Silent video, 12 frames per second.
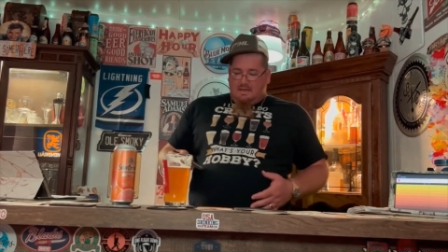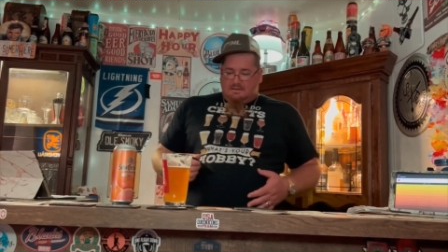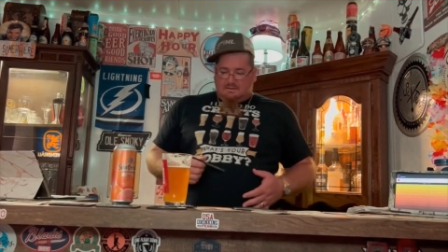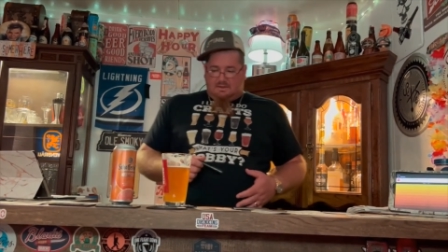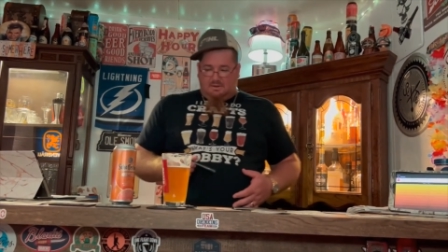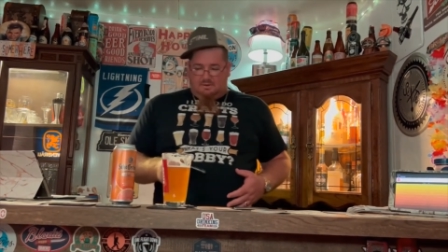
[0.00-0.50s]

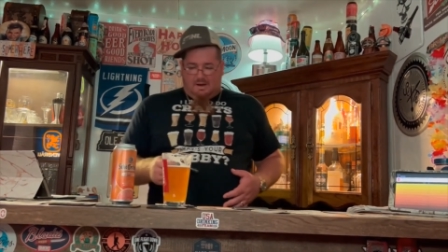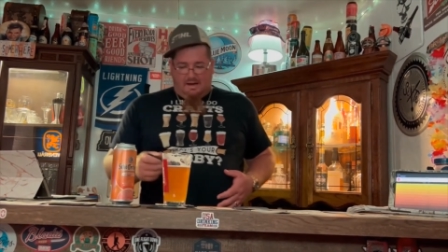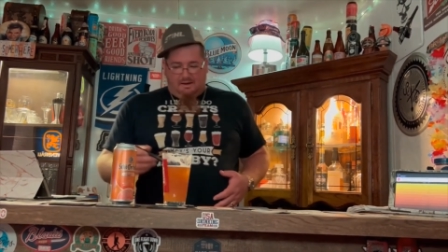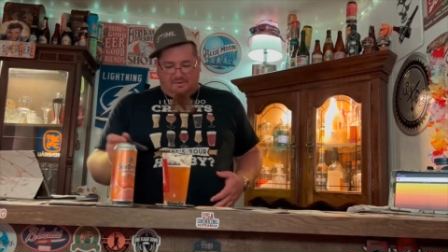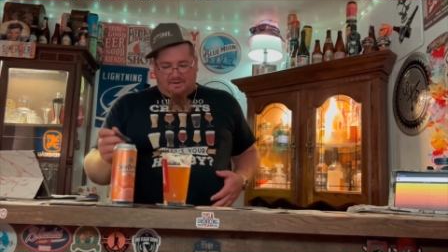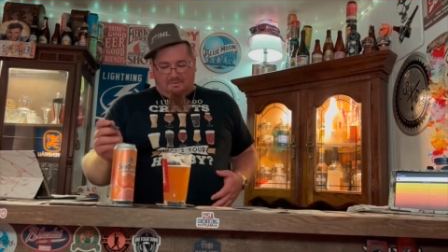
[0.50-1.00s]
so I
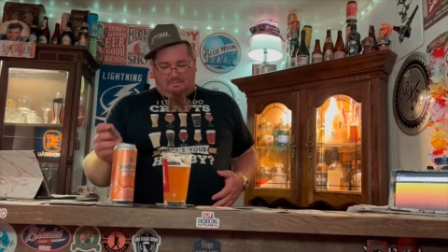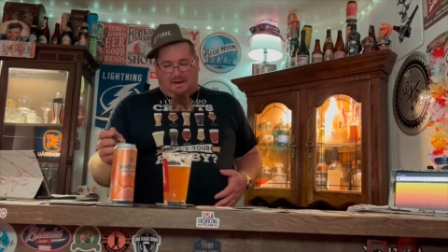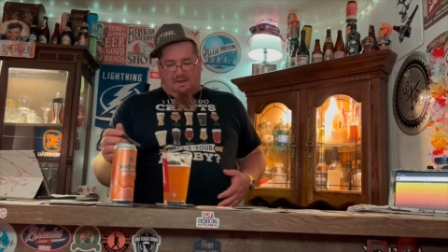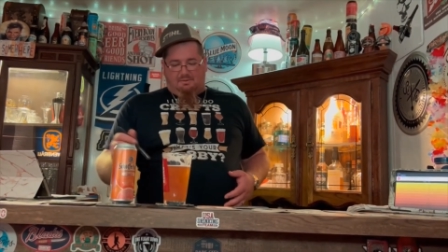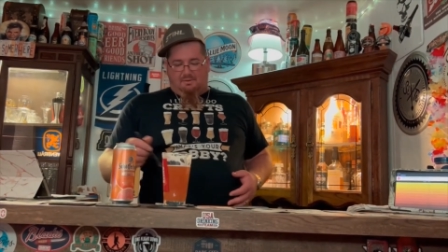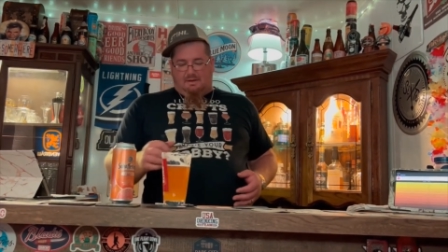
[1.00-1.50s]
don't think I'd
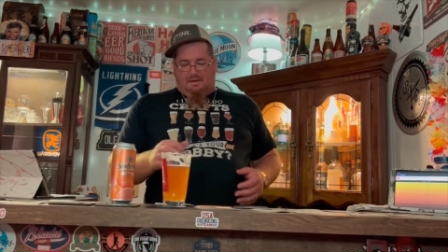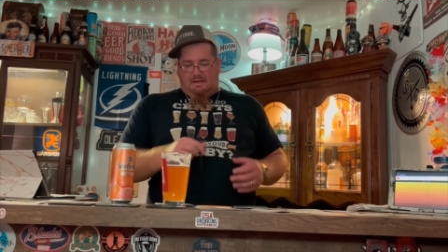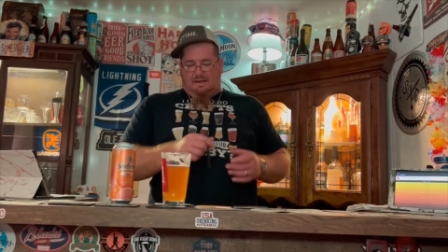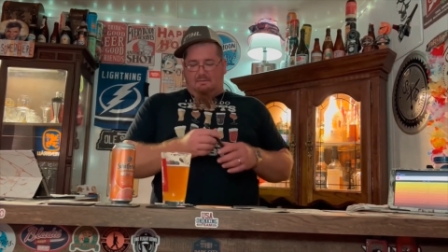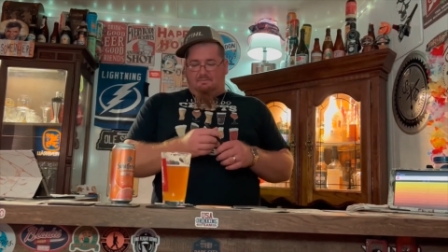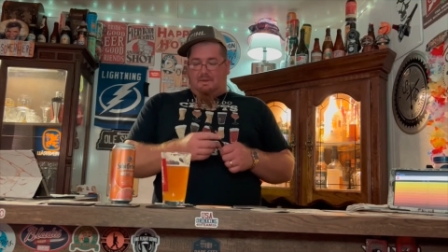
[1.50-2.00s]
buy this one
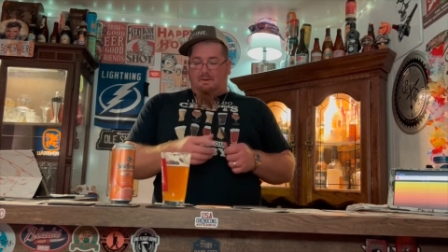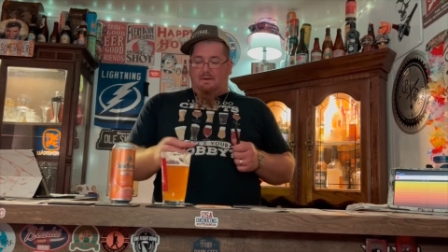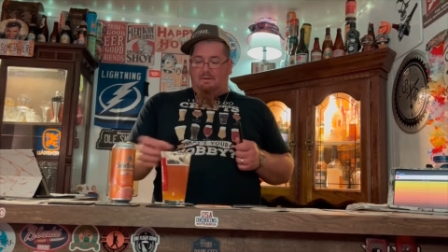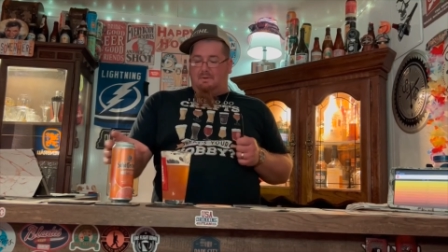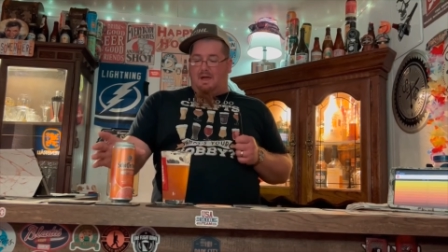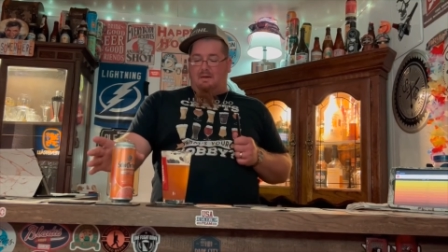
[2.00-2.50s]
again.
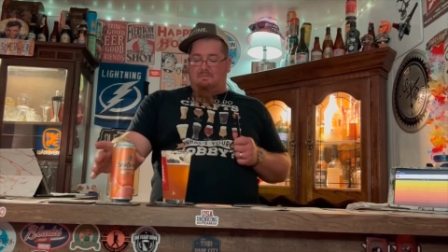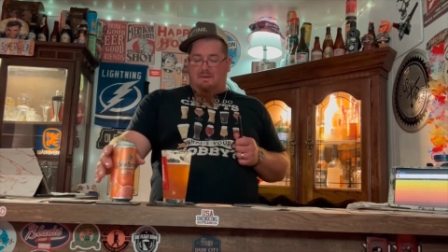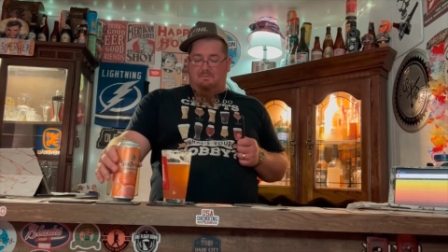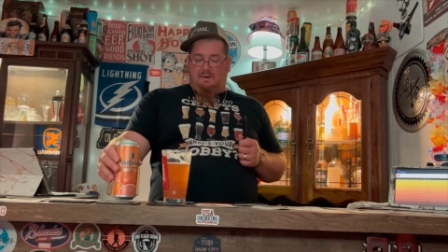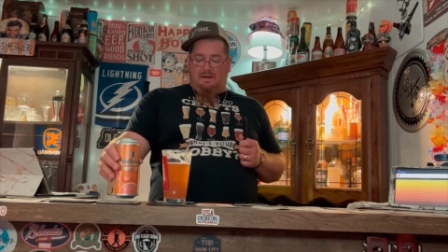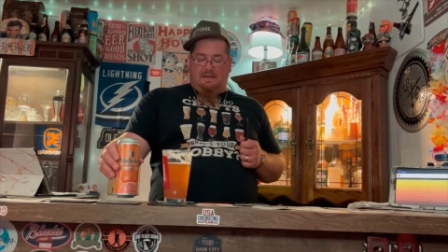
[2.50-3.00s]
I
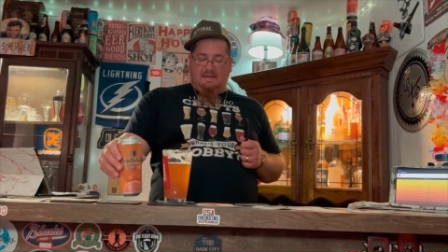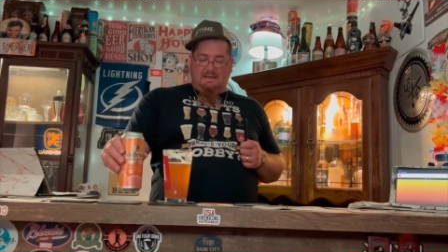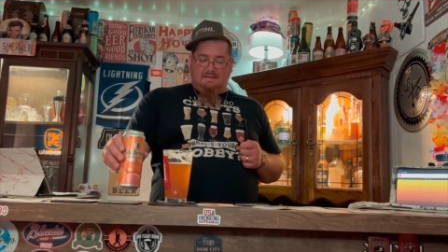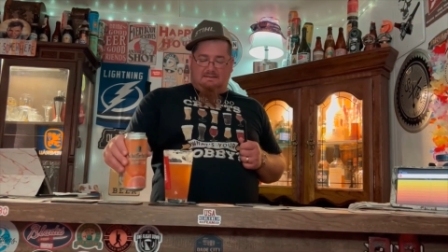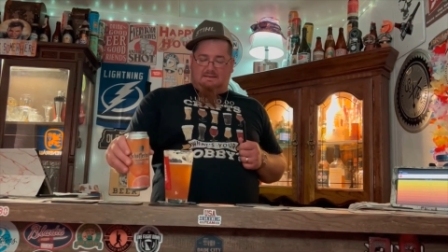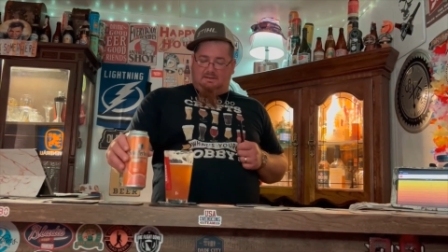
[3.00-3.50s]
mean, but it
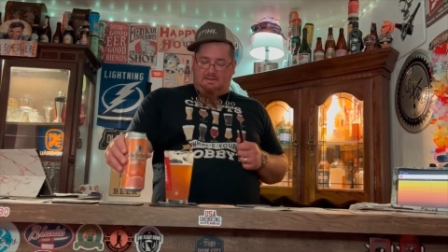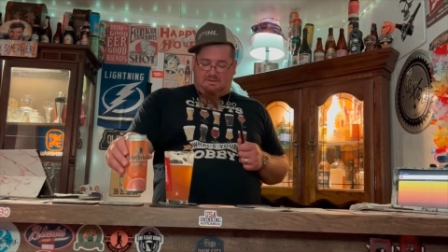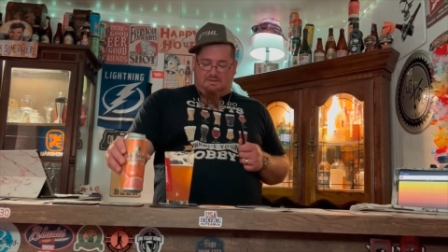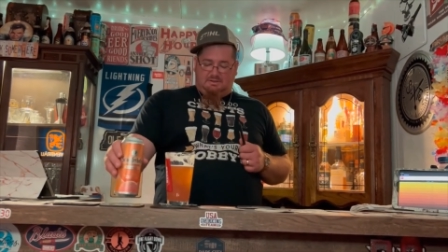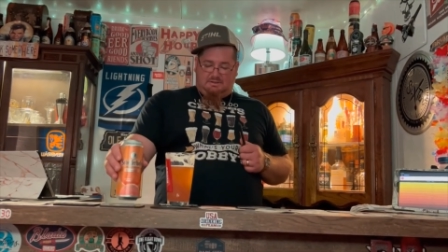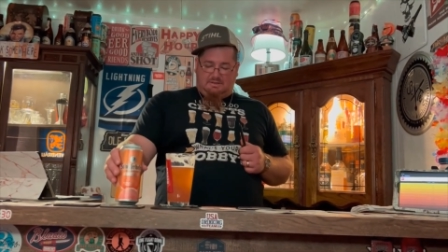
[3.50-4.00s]
is
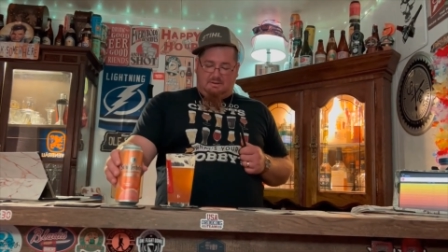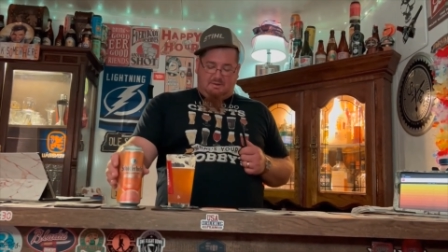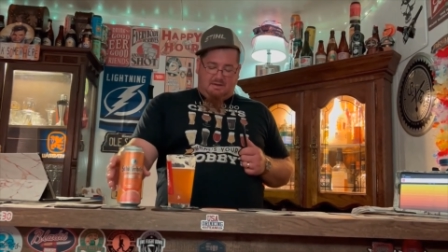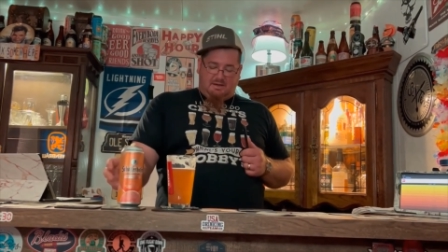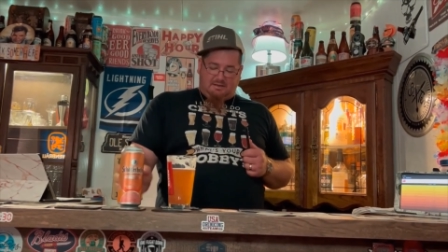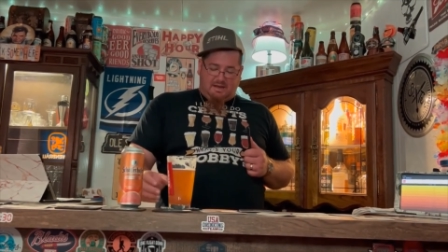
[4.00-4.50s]
delicious. I
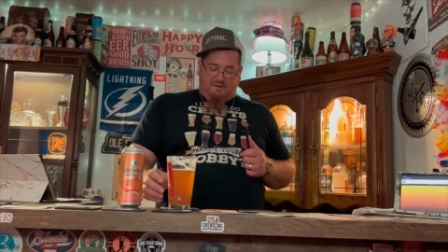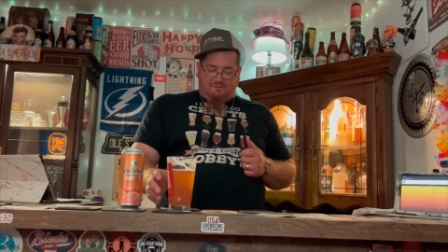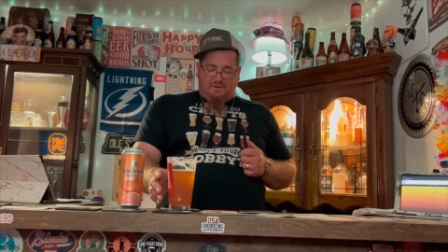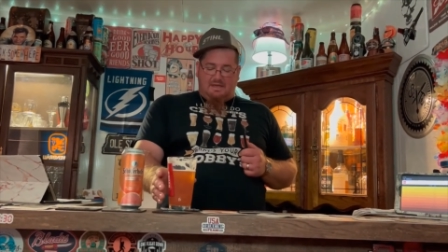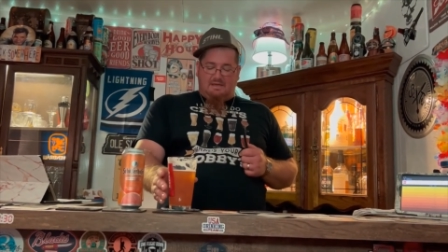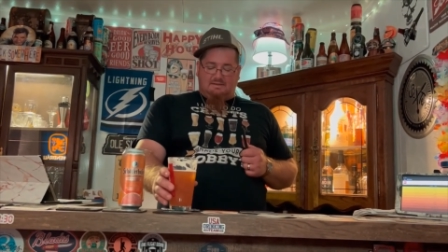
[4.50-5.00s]
mean, it
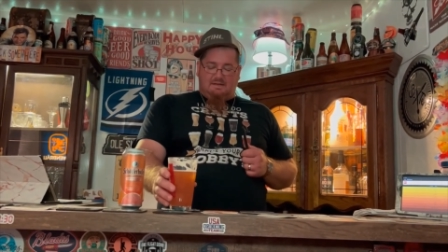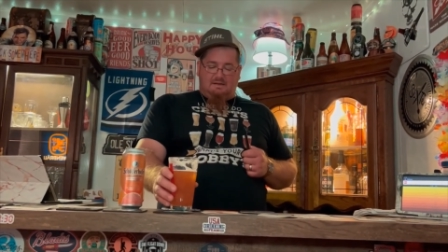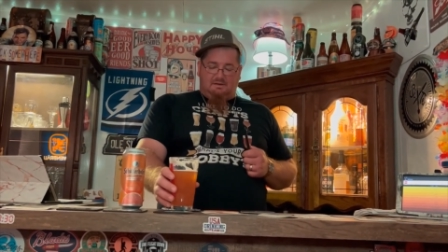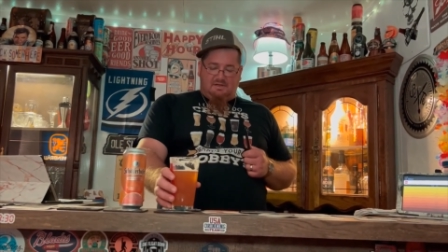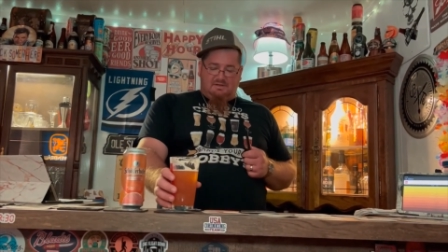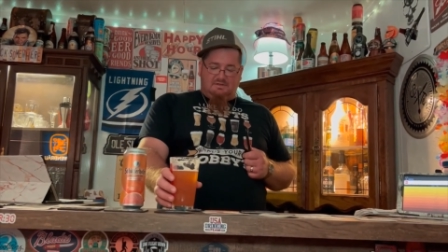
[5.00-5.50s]
definitely is a
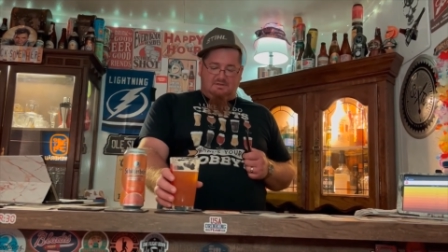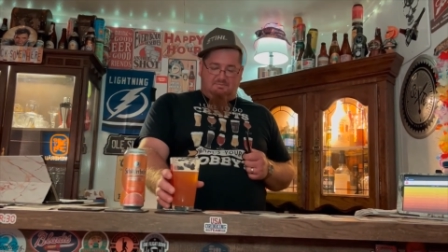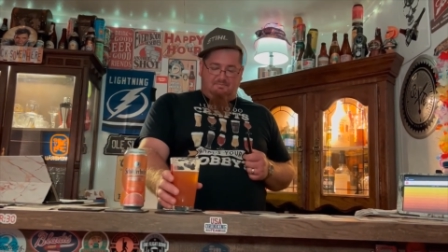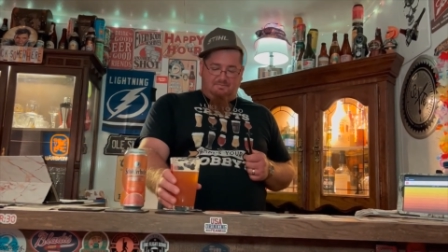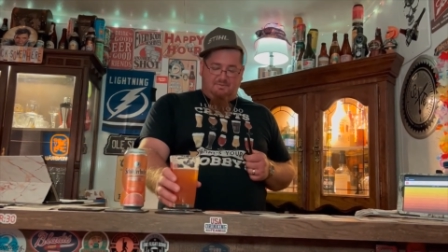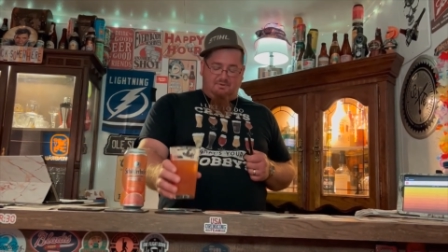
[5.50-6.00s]
delicious,
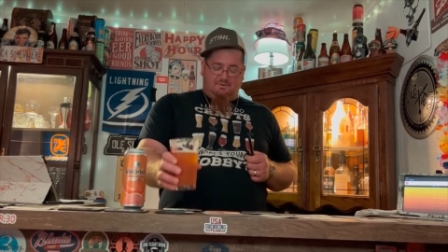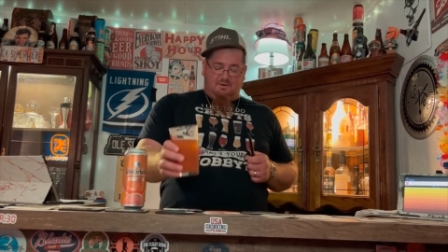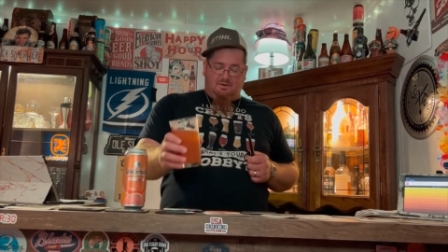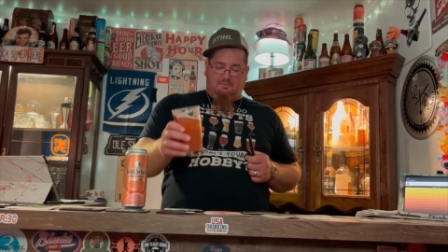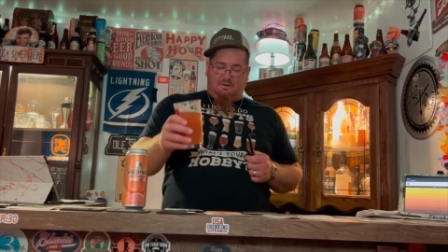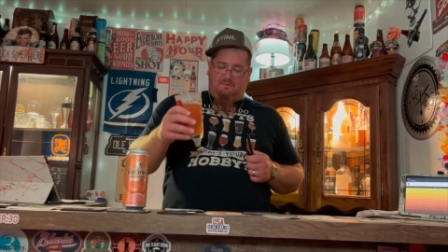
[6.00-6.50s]
you
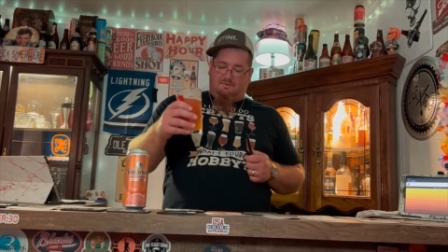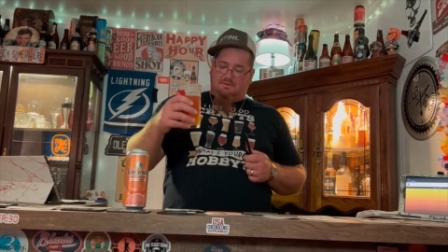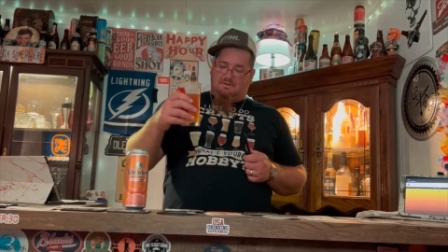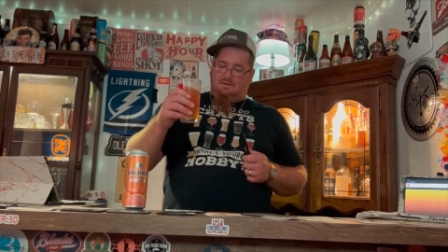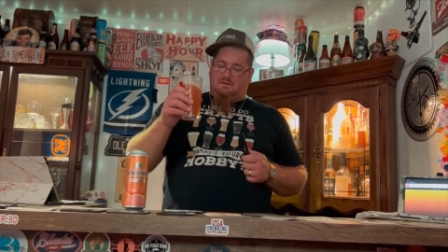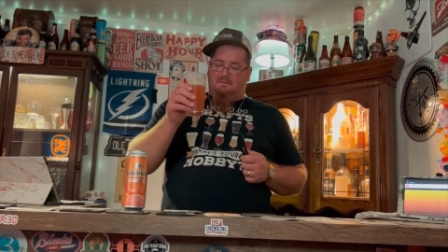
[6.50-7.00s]
know, beverage
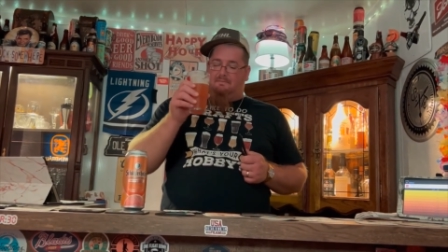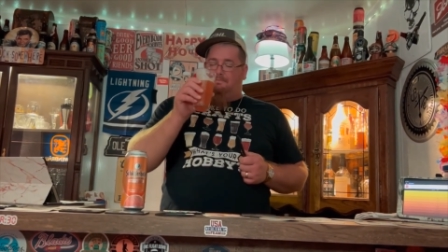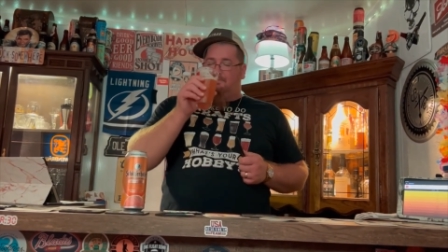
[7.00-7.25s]
here.